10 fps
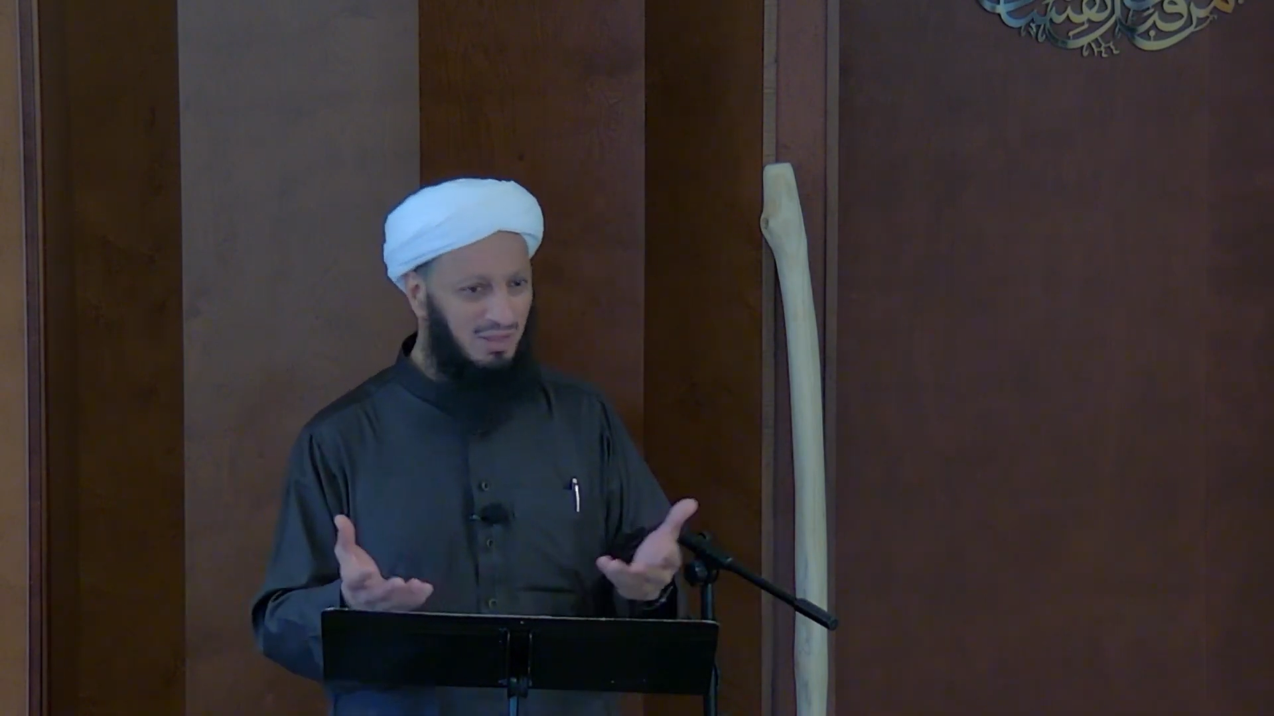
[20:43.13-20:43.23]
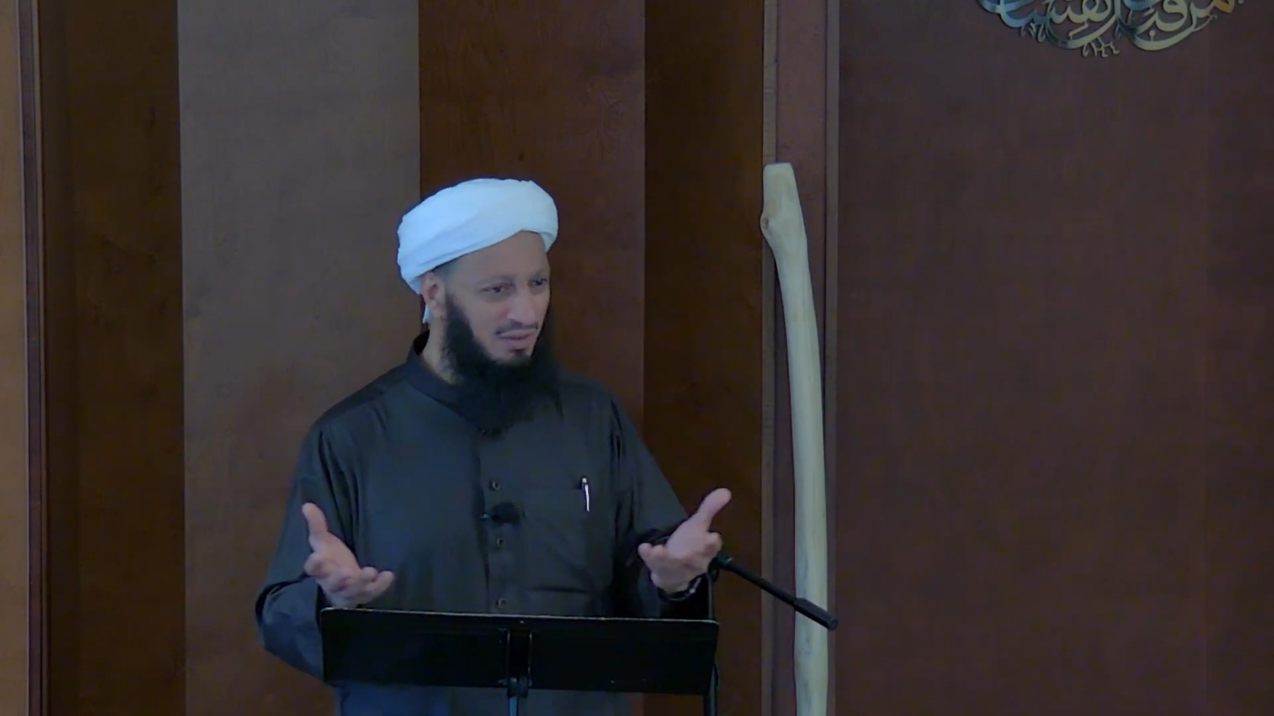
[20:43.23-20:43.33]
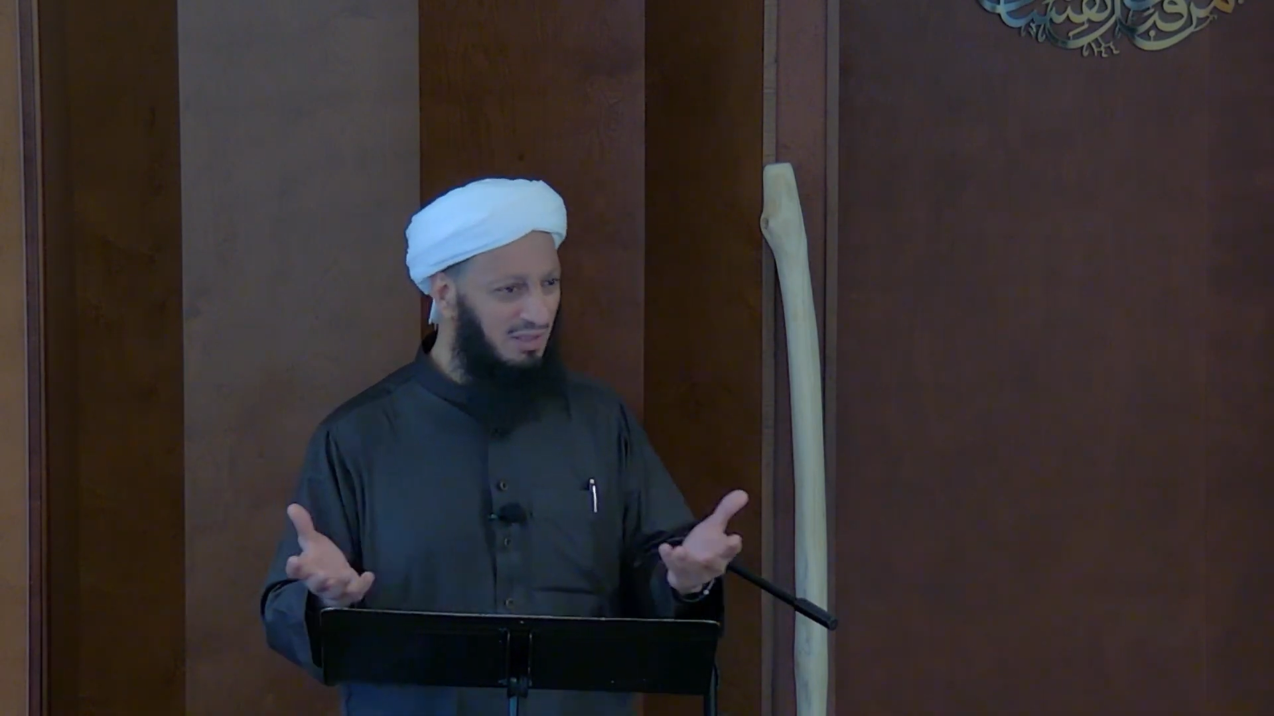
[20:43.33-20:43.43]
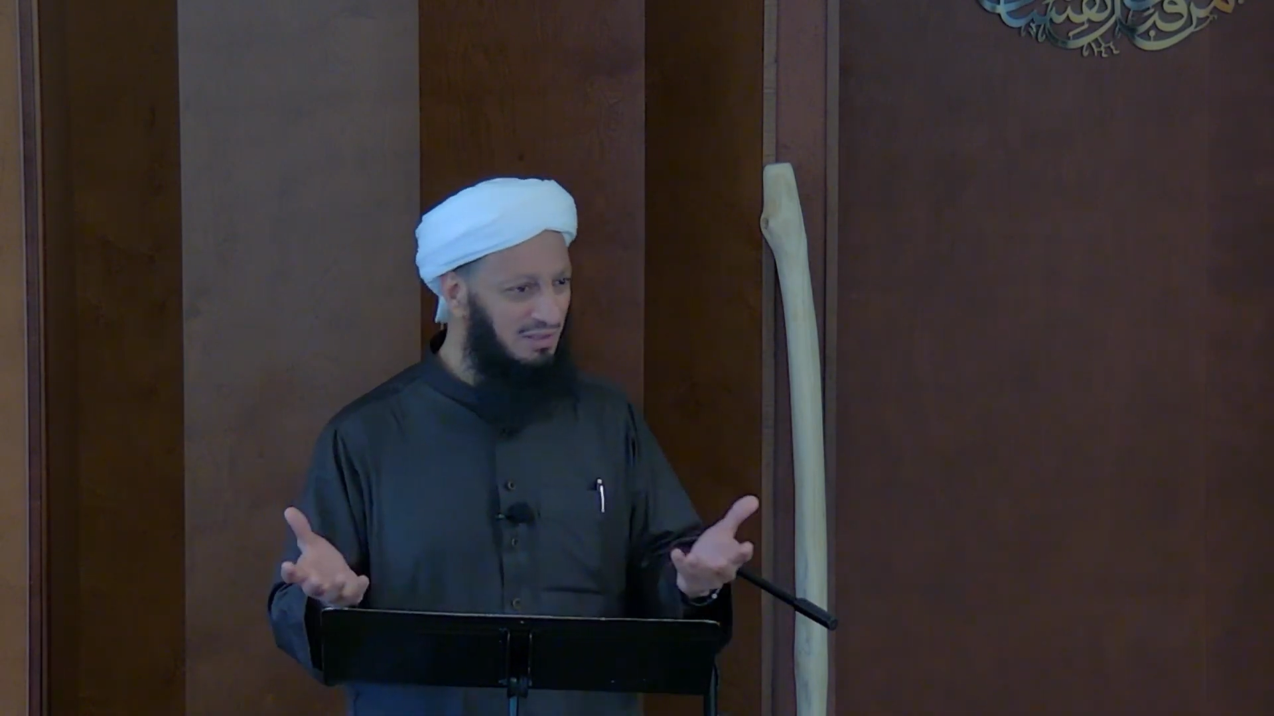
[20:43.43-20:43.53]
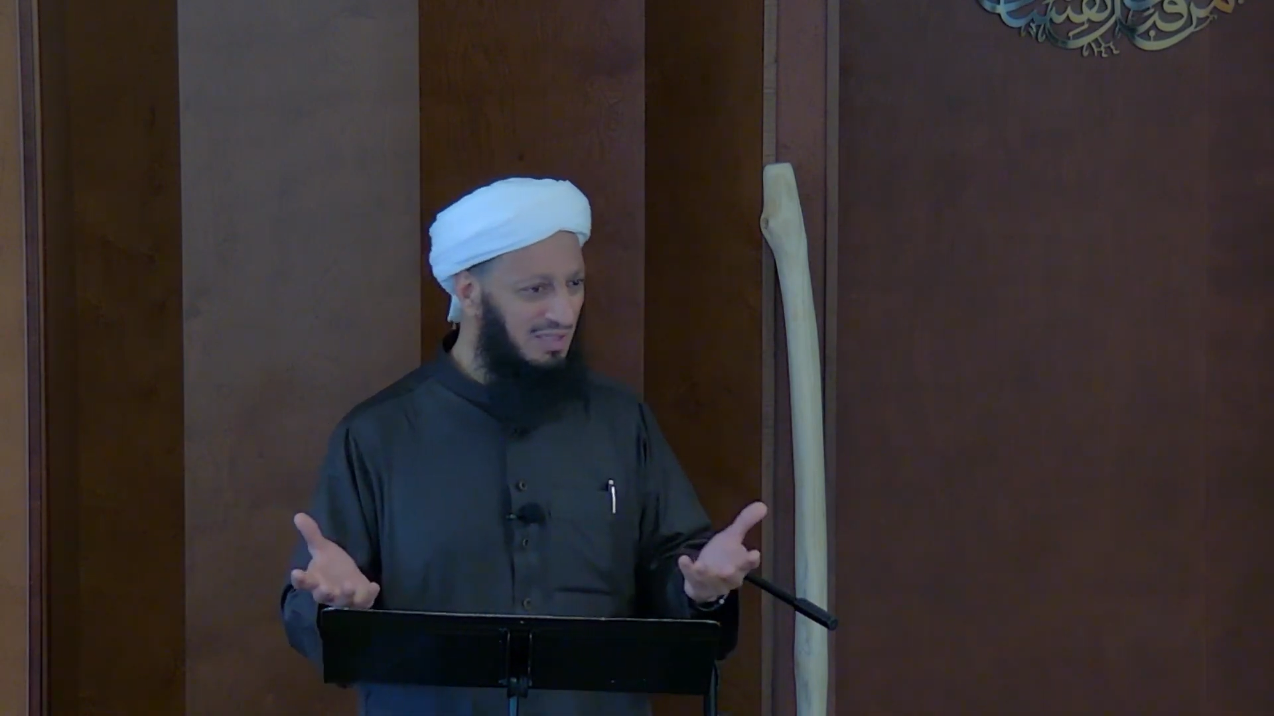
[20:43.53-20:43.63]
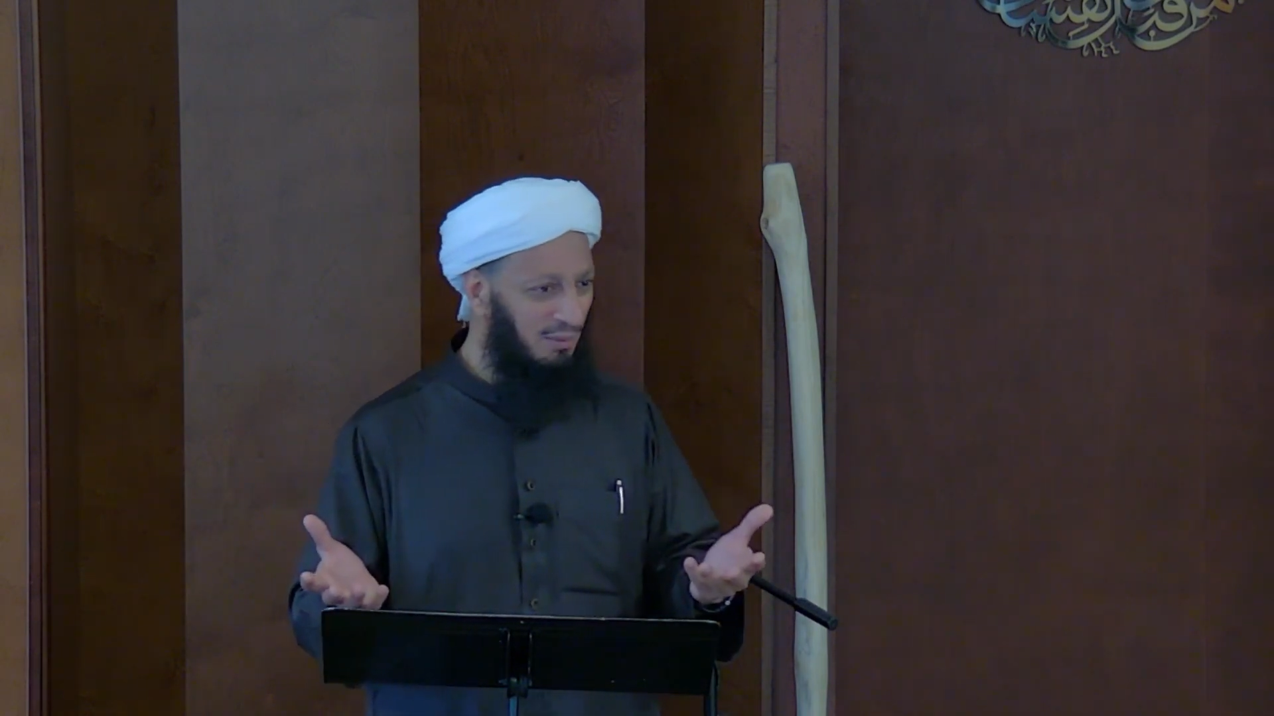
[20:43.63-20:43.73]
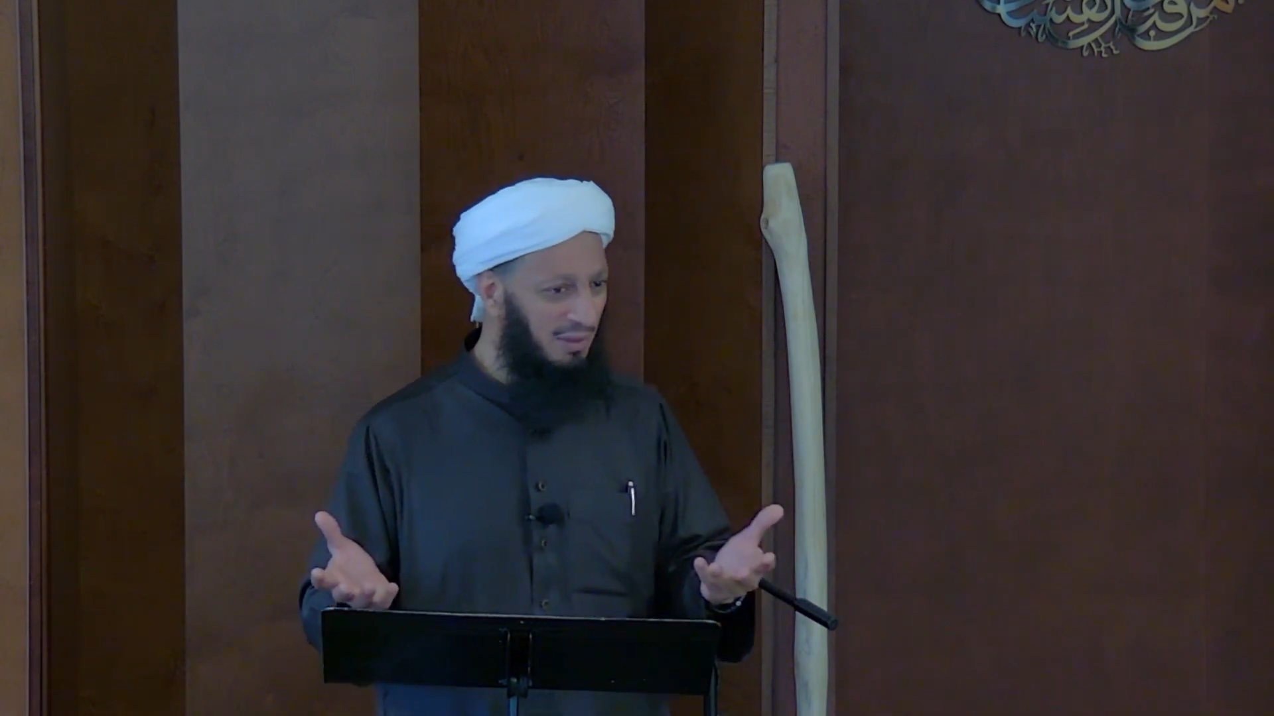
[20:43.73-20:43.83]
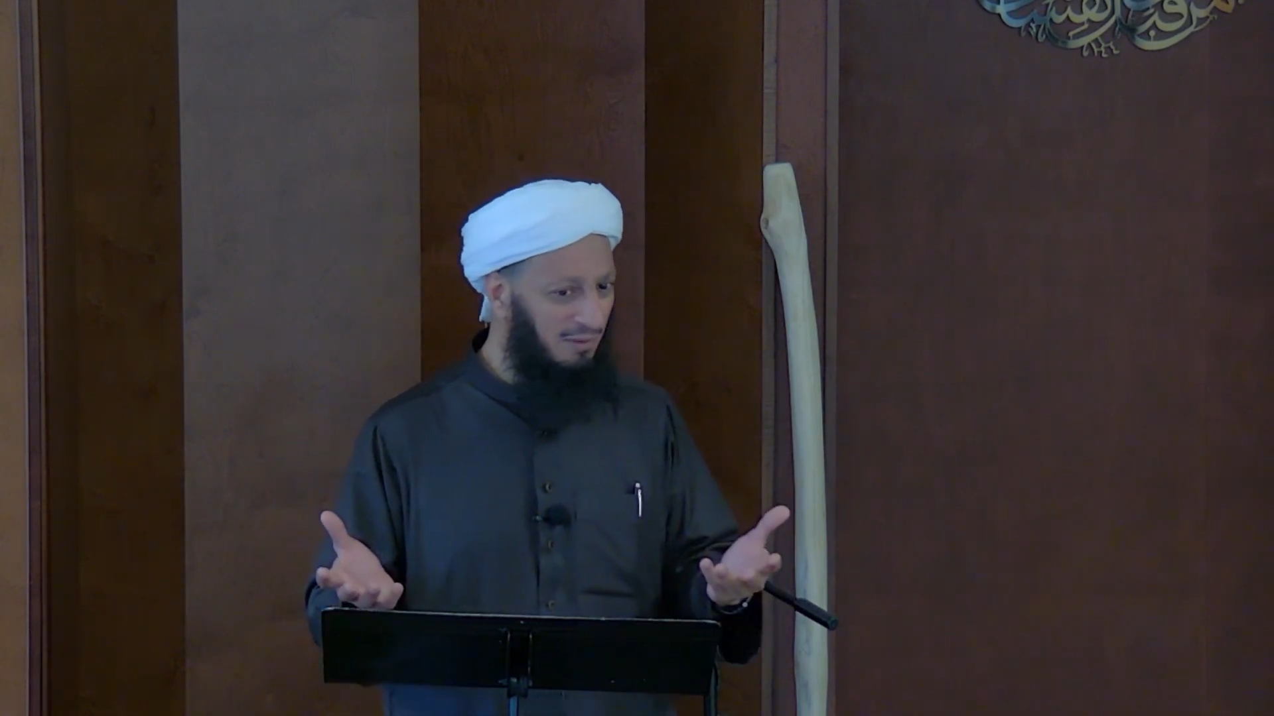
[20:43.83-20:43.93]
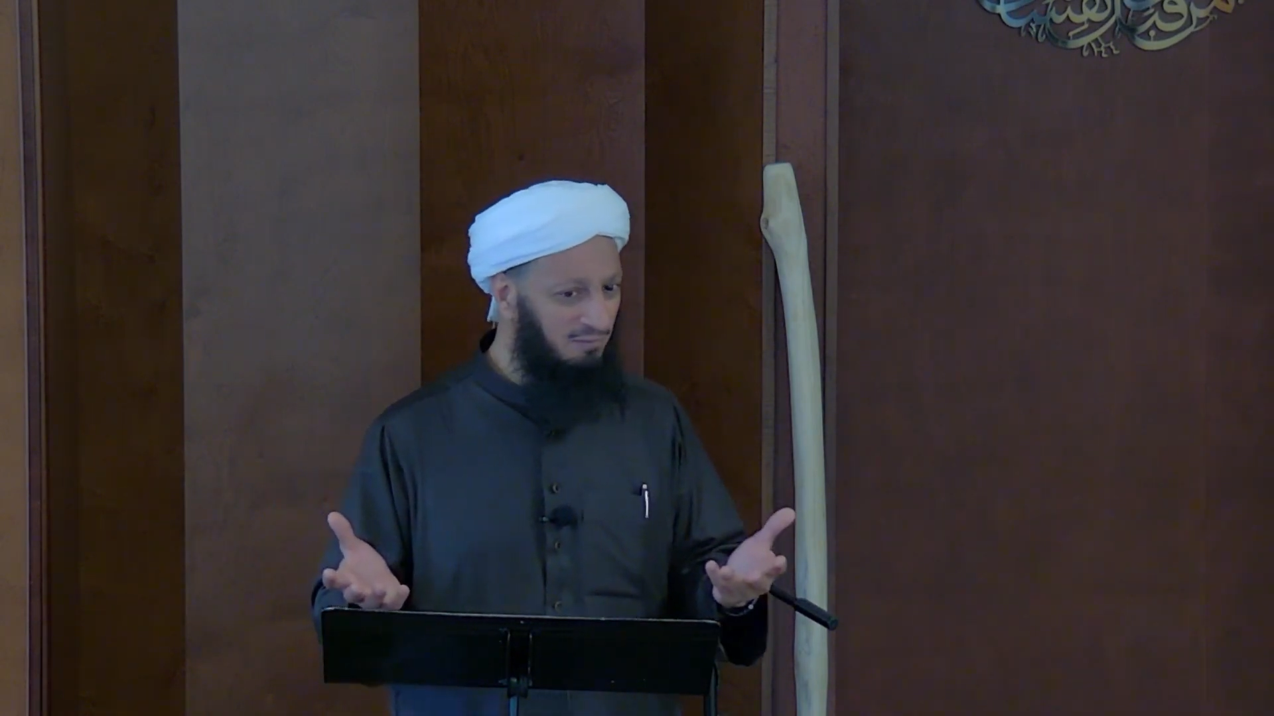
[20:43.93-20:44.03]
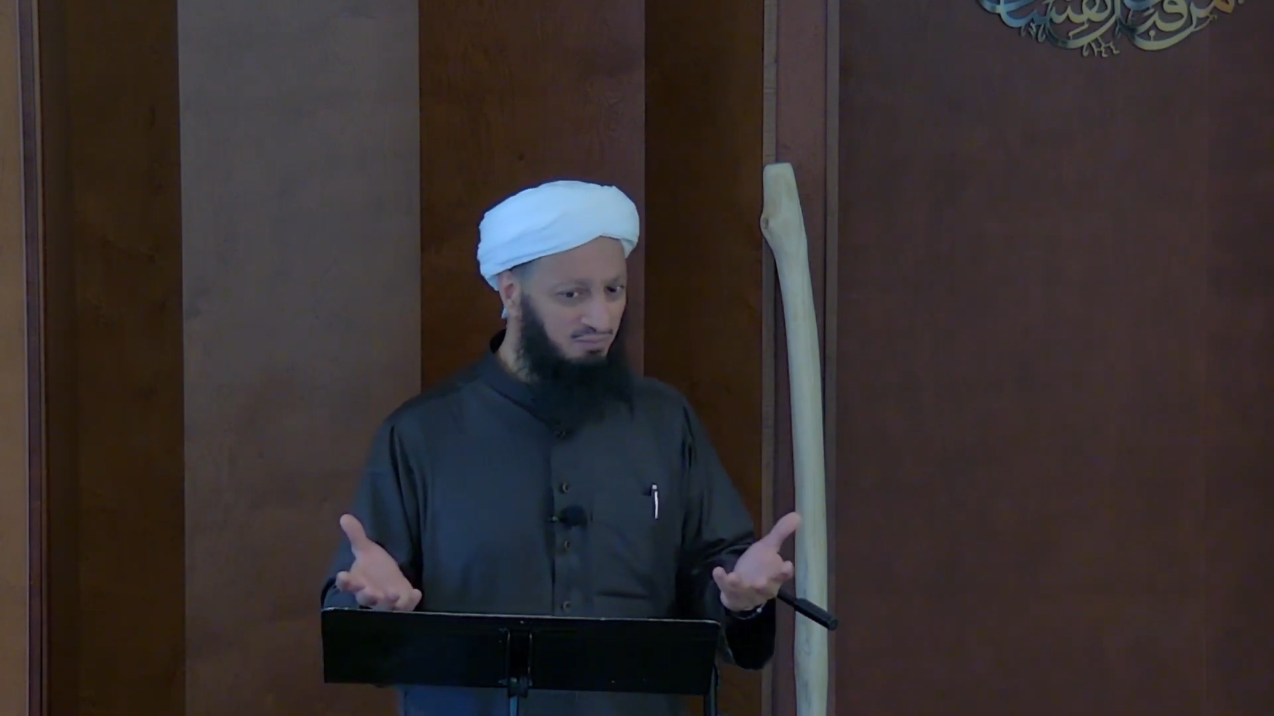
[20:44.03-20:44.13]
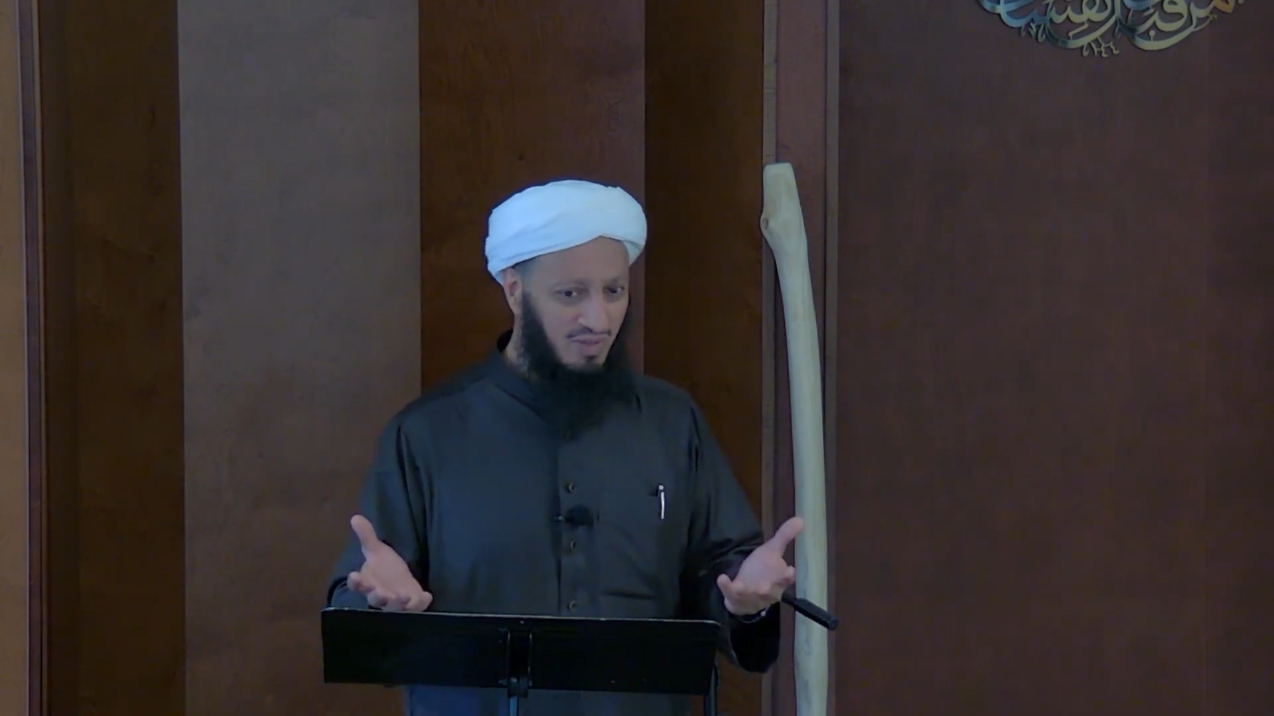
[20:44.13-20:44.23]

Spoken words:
Nothing is coming.